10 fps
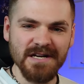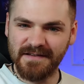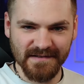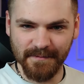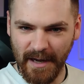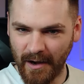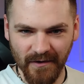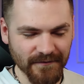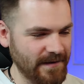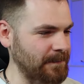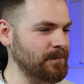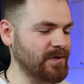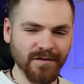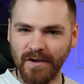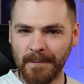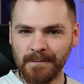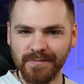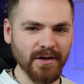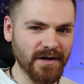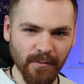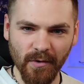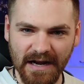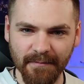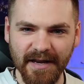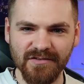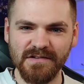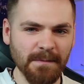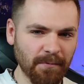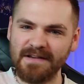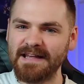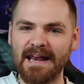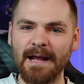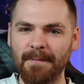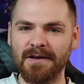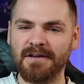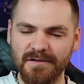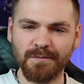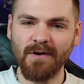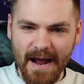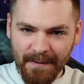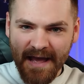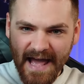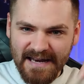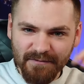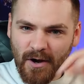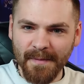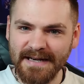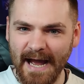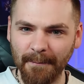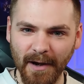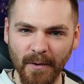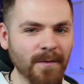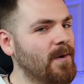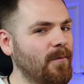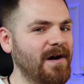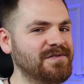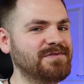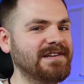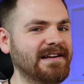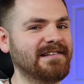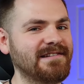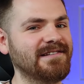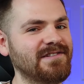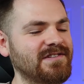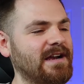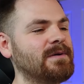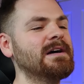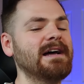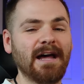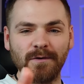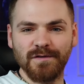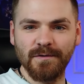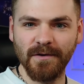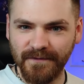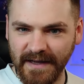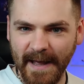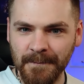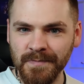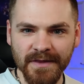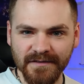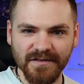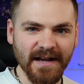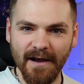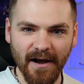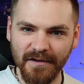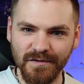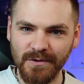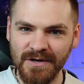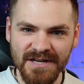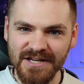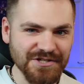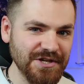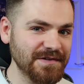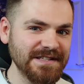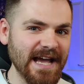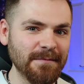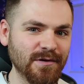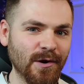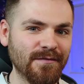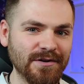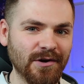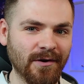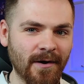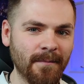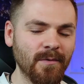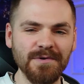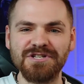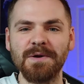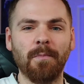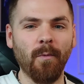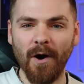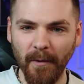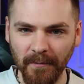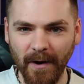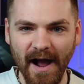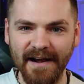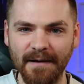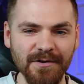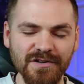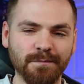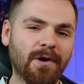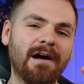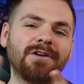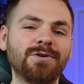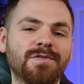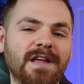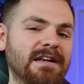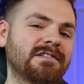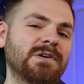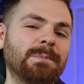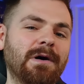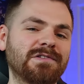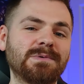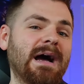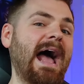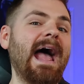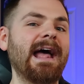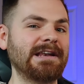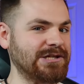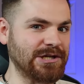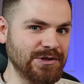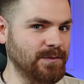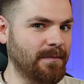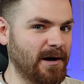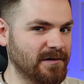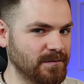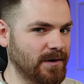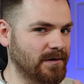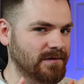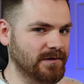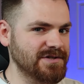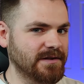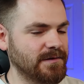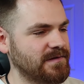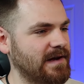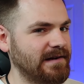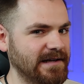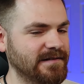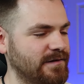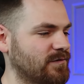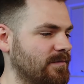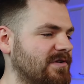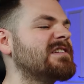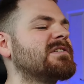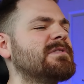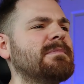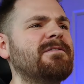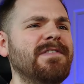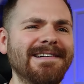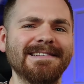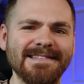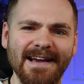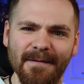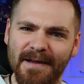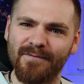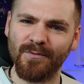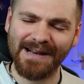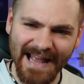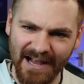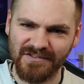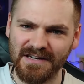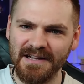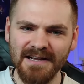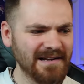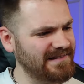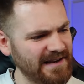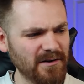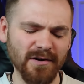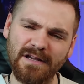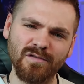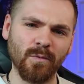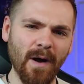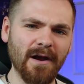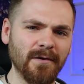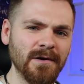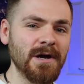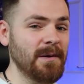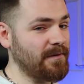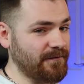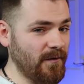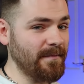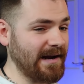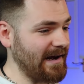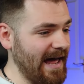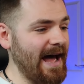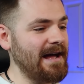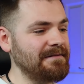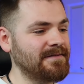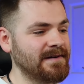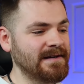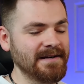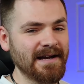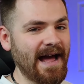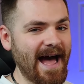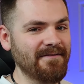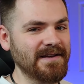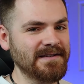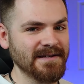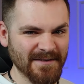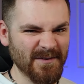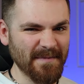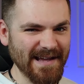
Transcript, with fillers: This is going to be a lot of fun. So, you got any more recommendations? Press that like button, subscribe, and leave a comment down below. What else would you like to see on this channel? And also, don't forget, to check out our store, gotgamesclothing.com. We ship worldwide and we just brought out a new stainless steel bottle and a new mug as well. So go check those out. Link in the description. Let's jump into my first time ever reaction to Hiroyuki Sawano performing live Avid from